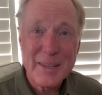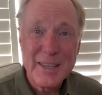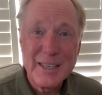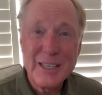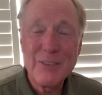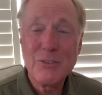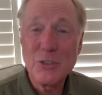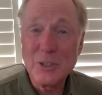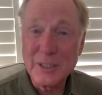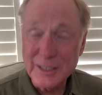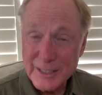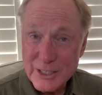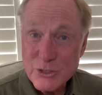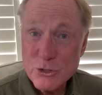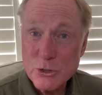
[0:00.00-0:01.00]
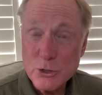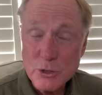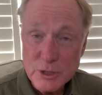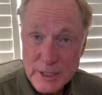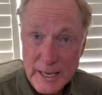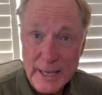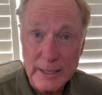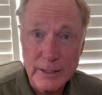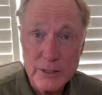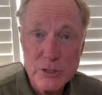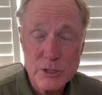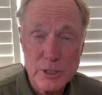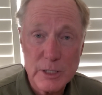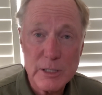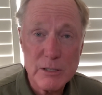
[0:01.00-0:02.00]
If you enlist your
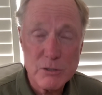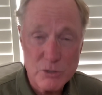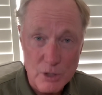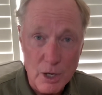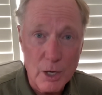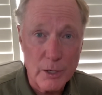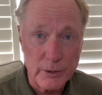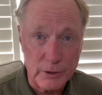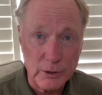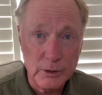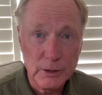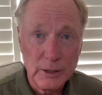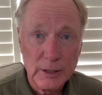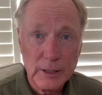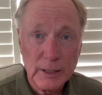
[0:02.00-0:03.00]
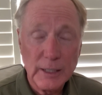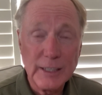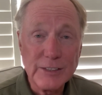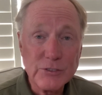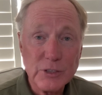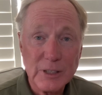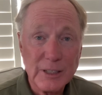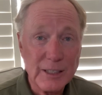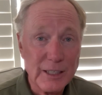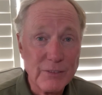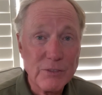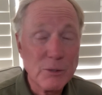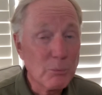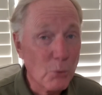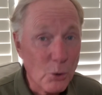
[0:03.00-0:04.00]
talents to His honor, He's going to give
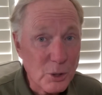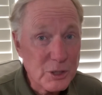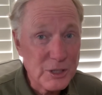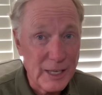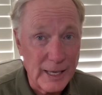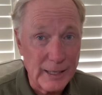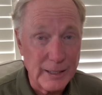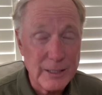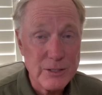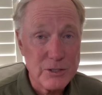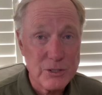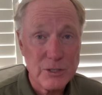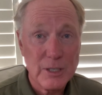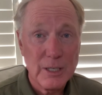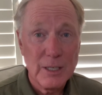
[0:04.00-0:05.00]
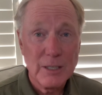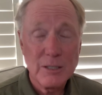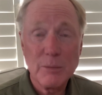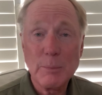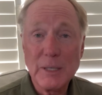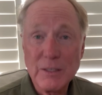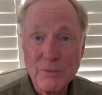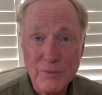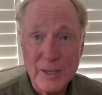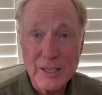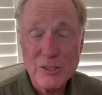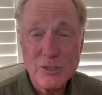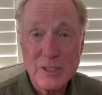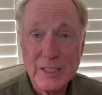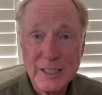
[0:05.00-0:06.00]
you more talents to be
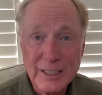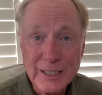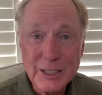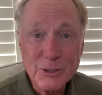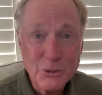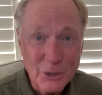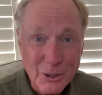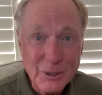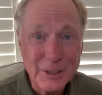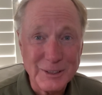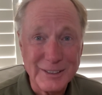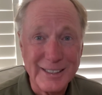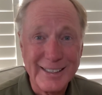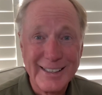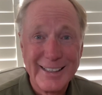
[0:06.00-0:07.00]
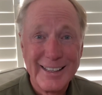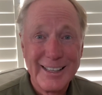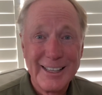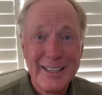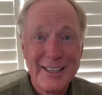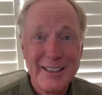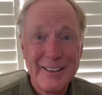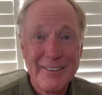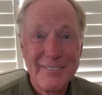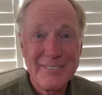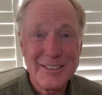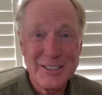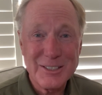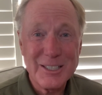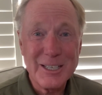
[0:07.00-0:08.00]
invested in eternity.
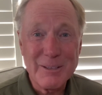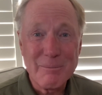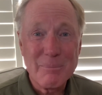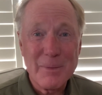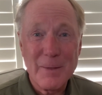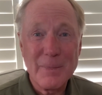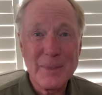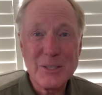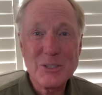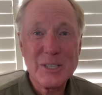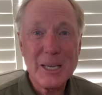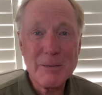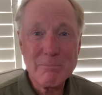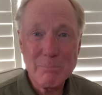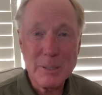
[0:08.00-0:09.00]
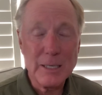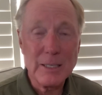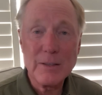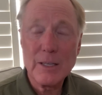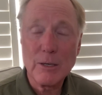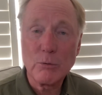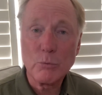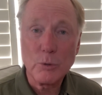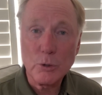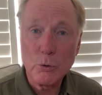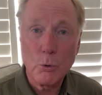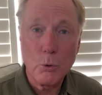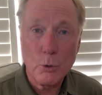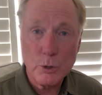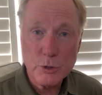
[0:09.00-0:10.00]
You see, the same pen that
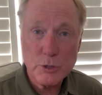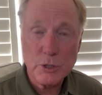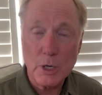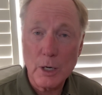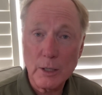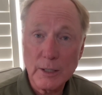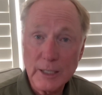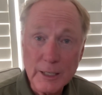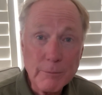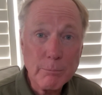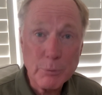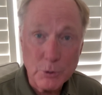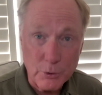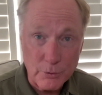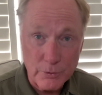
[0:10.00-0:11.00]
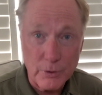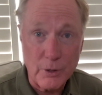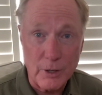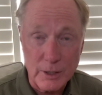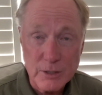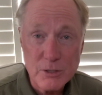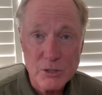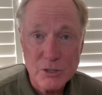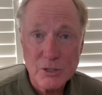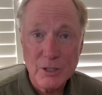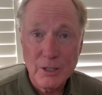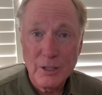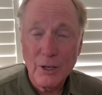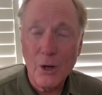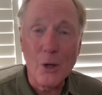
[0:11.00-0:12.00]
records our impure thoughts
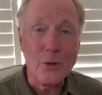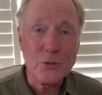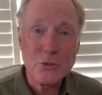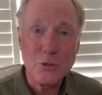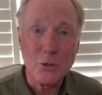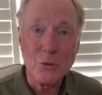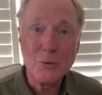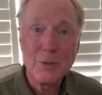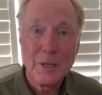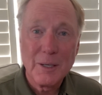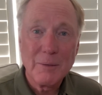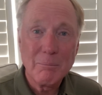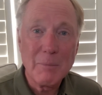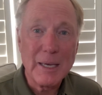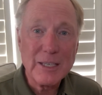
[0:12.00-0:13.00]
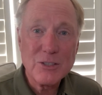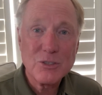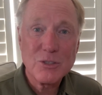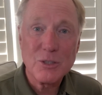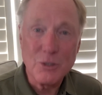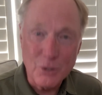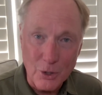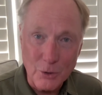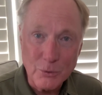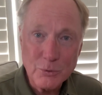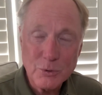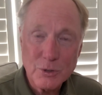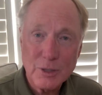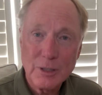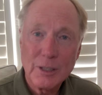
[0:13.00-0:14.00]
also makes
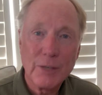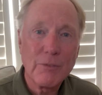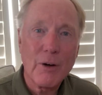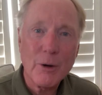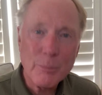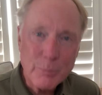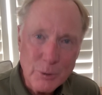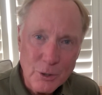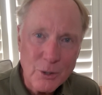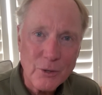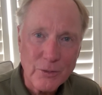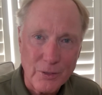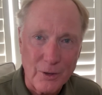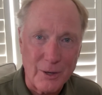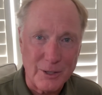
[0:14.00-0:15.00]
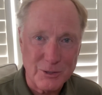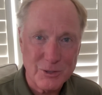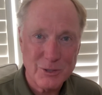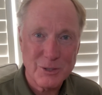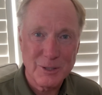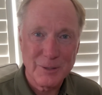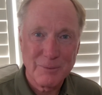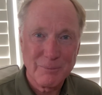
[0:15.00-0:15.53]
note of our pure thoughts.